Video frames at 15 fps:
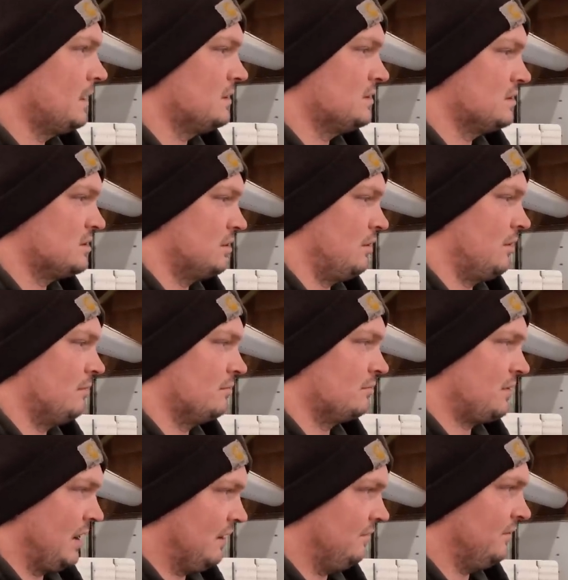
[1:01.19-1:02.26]
So I'm
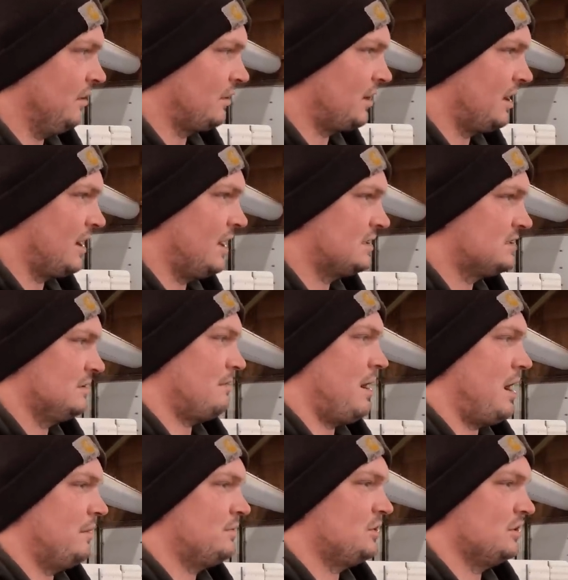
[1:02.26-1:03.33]
kind of looking at some
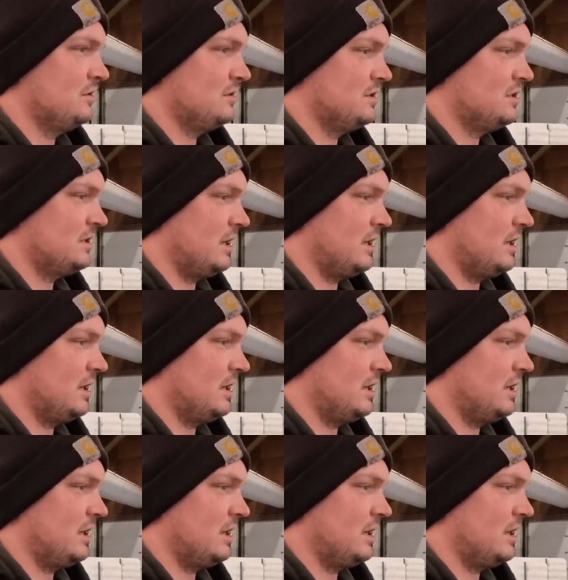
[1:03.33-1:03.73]
options.